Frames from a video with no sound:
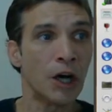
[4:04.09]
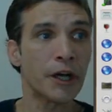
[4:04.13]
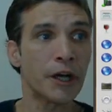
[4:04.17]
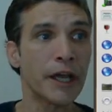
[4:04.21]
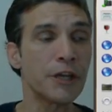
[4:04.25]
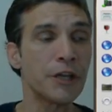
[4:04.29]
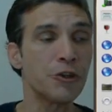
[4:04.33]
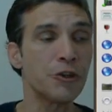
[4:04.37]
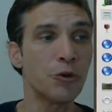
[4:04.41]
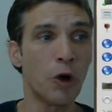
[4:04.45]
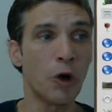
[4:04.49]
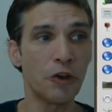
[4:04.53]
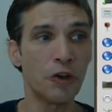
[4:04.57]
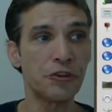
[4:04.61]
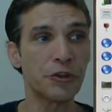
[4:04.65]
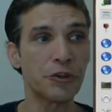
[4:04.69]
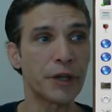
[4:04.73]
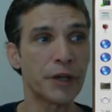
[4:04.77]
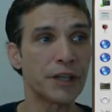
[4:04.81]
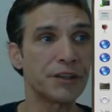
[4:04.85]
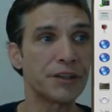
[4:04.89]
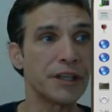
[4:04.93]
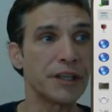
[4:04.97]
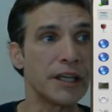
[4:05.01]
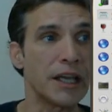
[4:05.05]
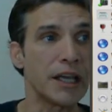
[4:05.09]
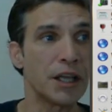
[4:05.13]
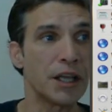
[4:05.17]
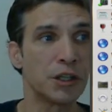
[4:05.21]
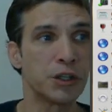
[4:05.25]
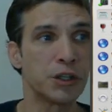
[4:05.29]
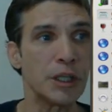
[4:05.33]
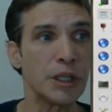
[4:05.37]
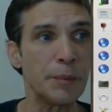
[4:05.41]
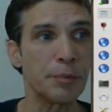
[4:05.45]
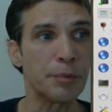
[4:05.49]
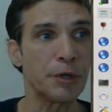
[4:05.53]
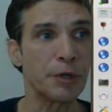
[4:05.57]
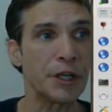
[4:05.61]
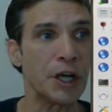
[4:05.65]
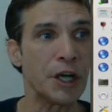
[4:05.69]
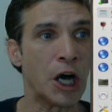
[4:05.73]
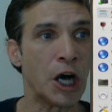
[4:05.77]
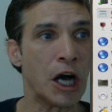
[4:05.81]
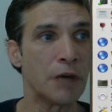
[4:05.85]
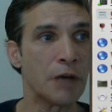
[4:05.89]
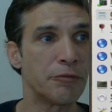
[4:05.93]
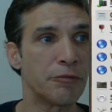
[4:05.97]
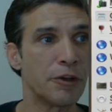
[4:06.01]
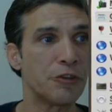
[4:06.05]
Okay, you also get the
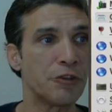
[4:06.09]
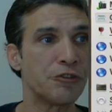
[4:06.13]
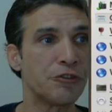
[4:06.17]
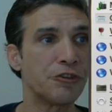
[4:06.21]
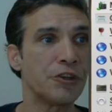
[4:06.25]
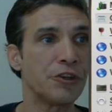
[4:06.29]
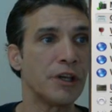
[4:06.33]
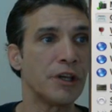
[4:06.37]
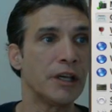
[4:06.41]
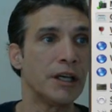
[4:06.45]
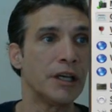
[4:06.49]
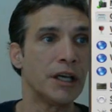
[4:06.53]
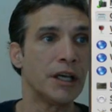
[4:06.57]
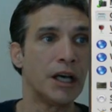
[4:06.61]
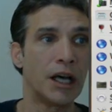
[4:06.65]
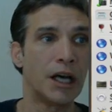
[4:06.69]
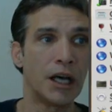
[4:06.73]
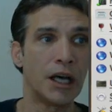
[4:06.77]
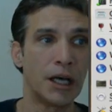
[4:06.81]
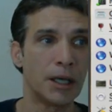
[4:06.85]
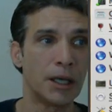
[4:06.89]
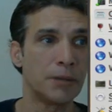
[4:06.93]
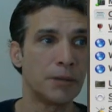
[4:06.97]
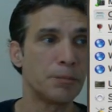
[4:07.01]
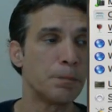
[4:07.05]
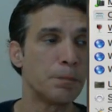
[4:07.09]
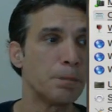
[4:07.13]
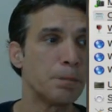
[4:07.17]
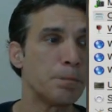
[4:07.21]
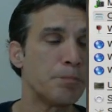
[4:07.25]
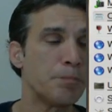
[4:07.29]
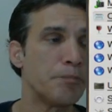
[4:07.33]
LibreOffice uh,